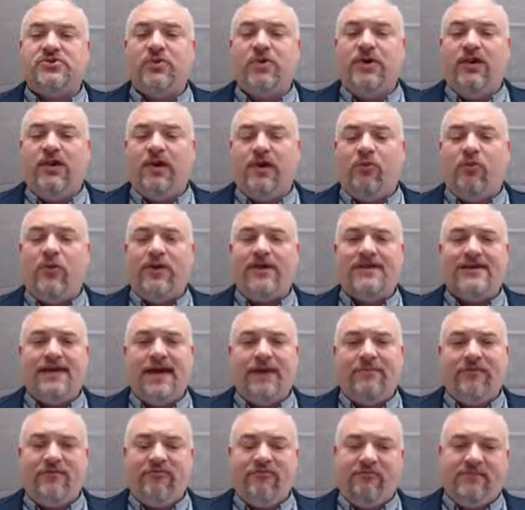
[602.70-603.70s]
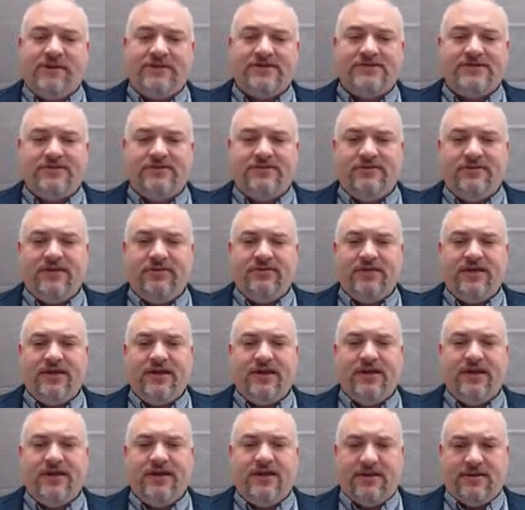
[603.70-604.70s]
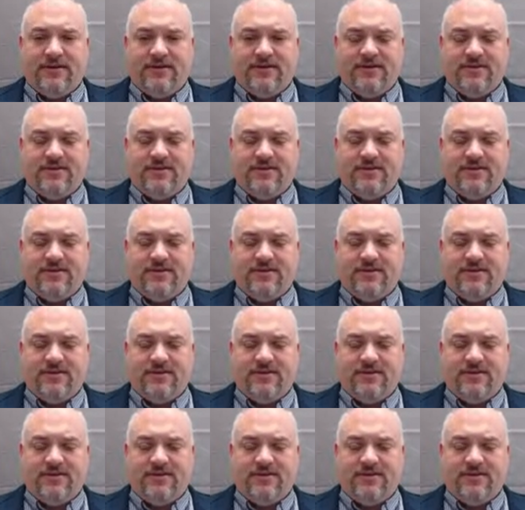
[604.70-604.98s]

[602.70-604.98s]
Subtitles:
one. What type of muscle do you think it is?